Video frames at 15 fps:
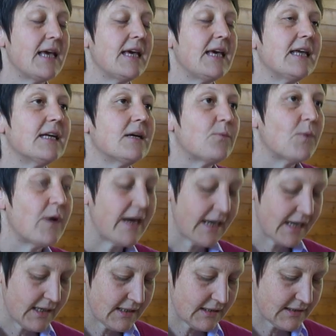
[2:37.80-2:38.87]
In a
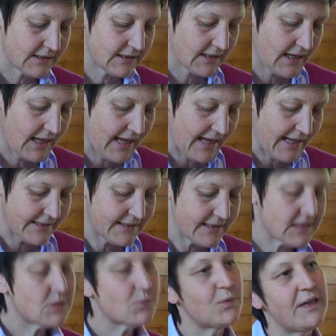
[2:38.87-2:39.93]
way,
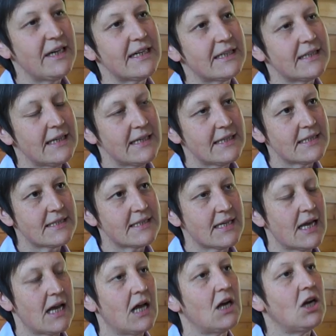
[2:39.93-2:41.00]
this weakness
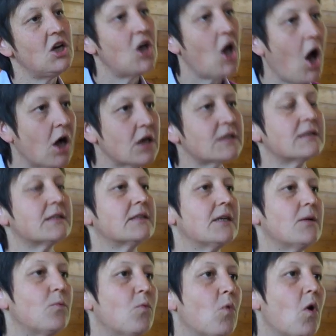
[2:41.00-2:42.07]
locked the
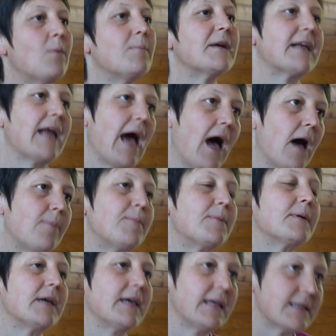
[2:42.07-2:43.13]
woman
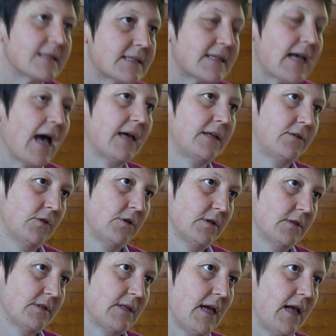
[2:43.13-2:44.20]
up inside
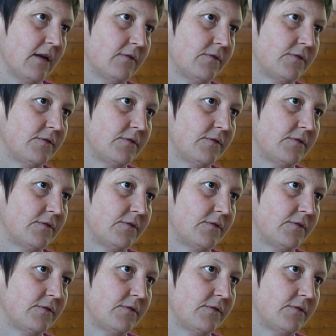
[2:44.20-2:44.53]
herself.